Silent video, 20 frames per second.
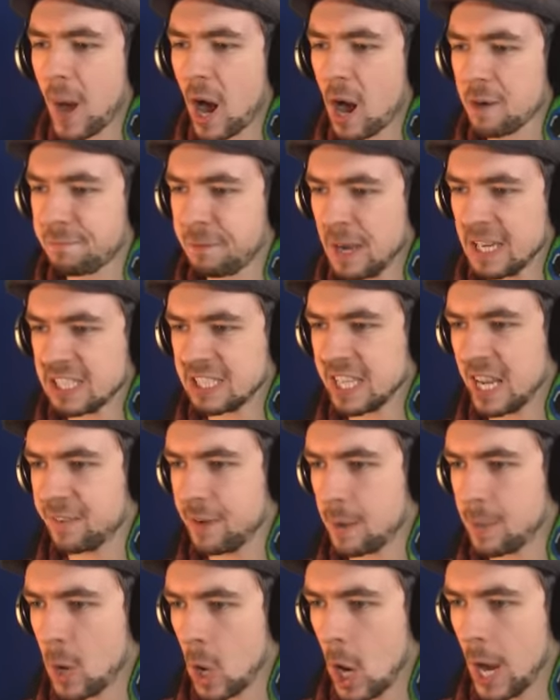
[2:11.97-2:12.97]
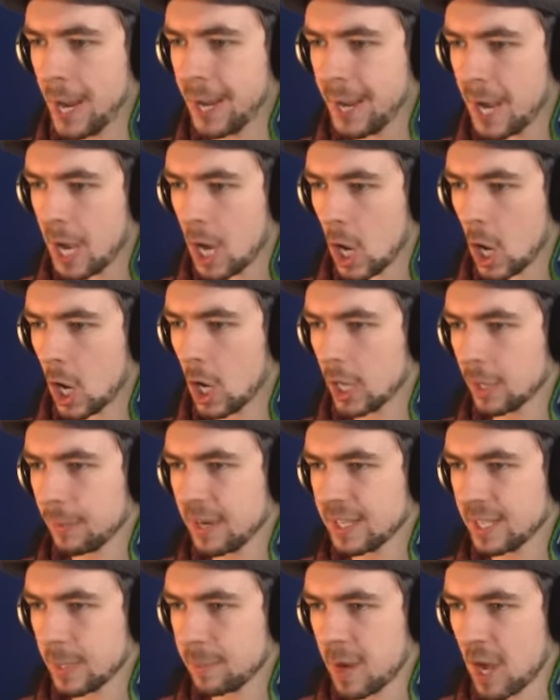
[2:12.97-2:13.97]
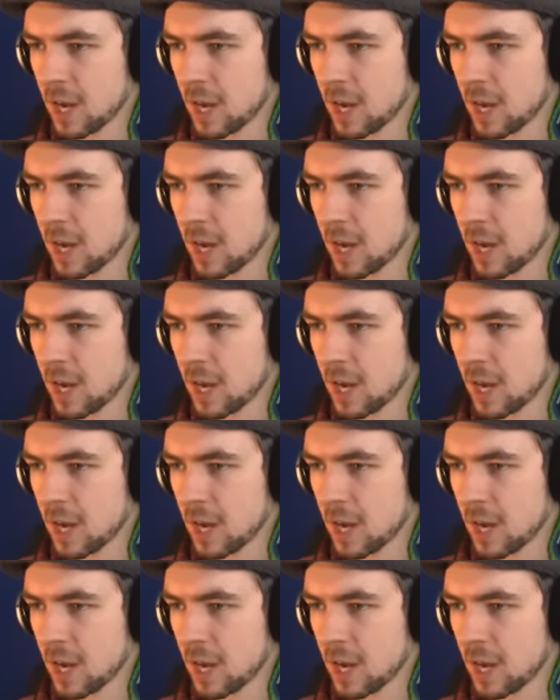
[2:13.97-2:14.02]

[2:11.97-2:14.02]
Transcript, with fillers: perfect, Stevie boy. All the way to the